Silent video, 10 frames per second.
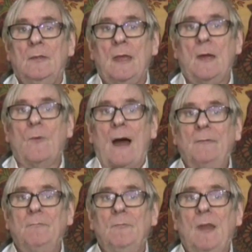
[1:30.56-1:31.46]
They
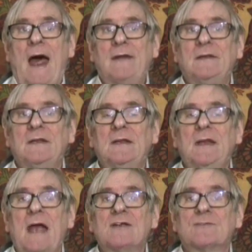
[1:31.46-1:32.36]
landed
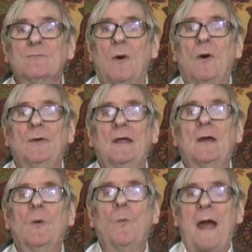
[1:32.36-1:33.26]
next
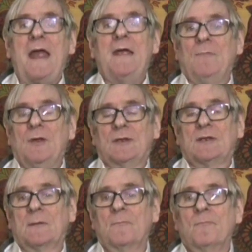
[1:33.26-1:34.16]
morning at Weymouth